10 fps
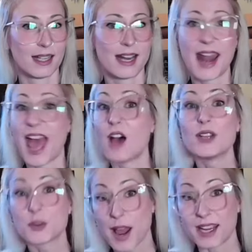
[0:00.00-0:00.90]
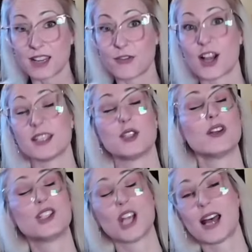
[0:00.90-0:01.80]
Now it's ready for us to
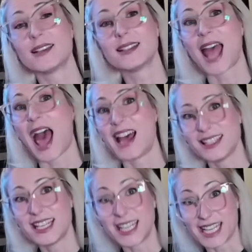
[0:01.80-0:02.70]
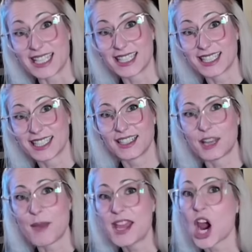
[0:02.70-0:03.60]
adjust as needed to
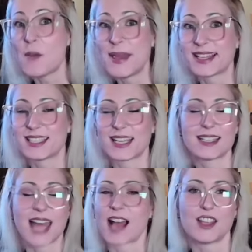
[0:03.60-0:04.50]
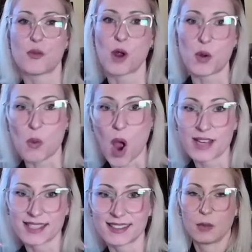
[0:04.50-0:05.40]
make our mix exactly the way we
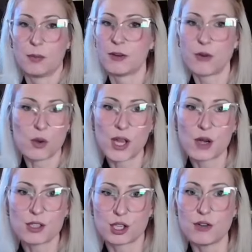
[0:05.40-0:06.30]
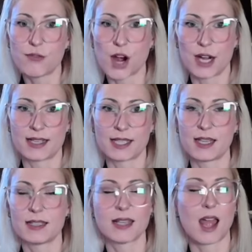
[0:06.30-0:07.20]
want. Before we go too far into
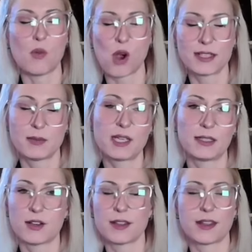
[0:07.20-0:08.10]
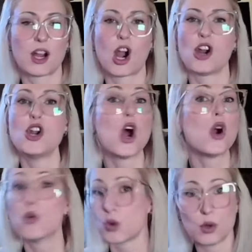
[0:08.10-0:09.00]
this, I want to be clear that there are
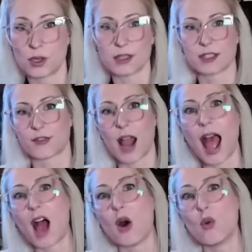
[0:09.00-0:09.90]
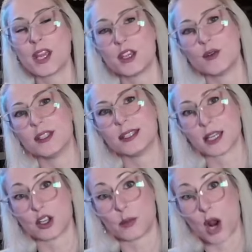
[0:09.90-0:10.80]
no rules for how we use
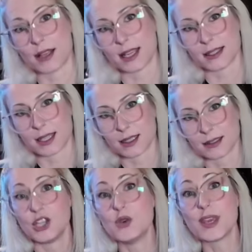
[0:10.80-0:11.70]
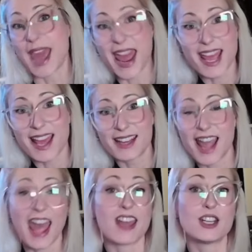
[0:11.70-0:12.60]
signal processing. You can
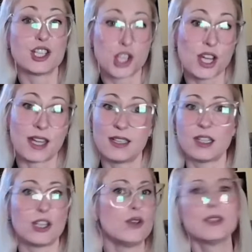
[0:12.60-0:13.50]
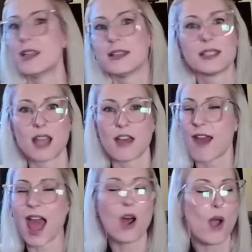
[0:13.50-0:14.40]
and should use this stuff
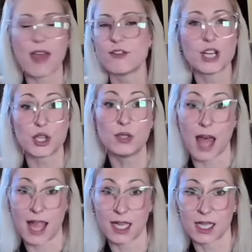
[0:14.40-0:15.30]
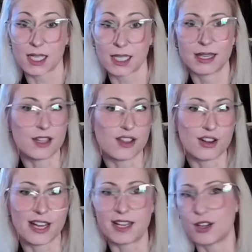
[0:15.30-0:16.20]
however you like,
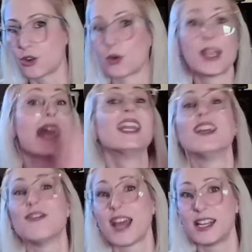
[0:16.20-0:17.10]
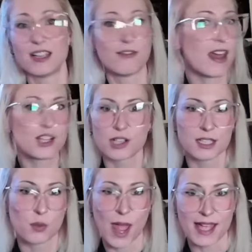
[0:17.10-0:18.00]
either in creative and
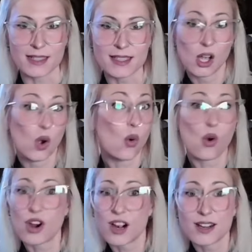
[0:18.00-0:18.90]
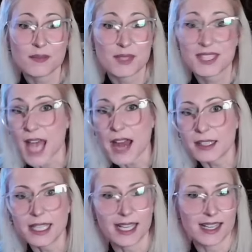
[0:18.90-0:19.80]
adventurous ways, or
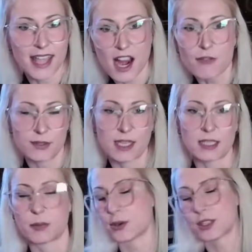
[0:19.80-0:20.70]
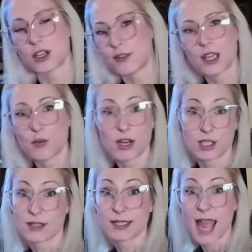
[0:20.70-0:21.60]
subtly and carefully to preserve the
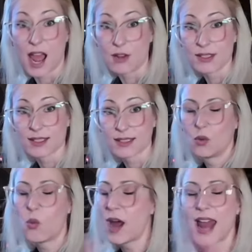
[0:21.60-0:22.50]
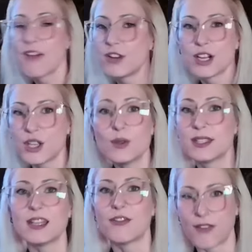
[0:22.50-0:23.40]
original sounds. Whatever you
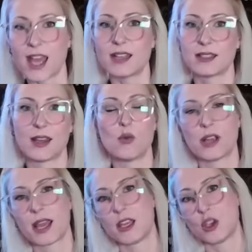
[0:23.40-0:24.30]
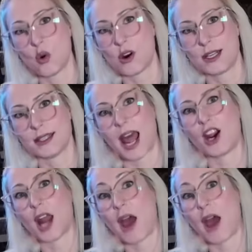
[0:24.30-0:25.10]
see fit that will get your desired